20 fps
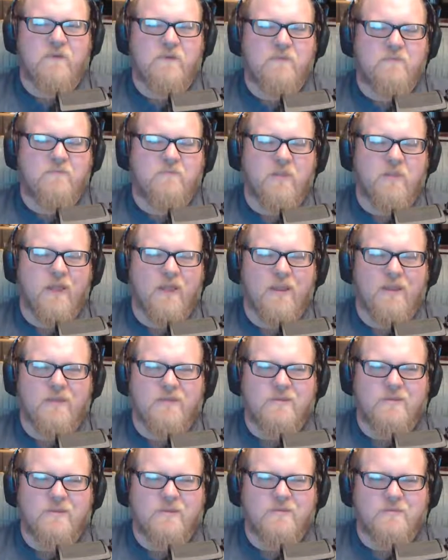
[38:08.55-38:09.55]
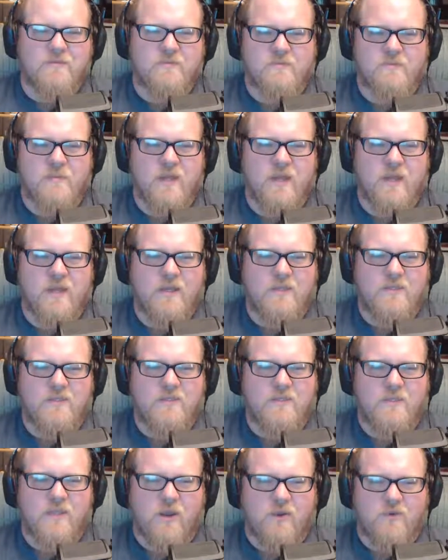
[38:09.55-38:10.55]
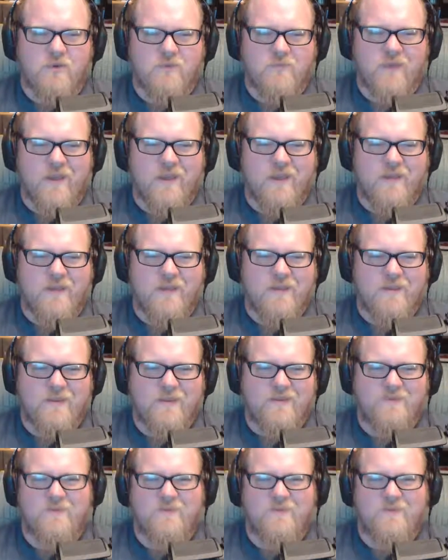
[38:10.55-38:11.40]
been playing some Stardew Valley?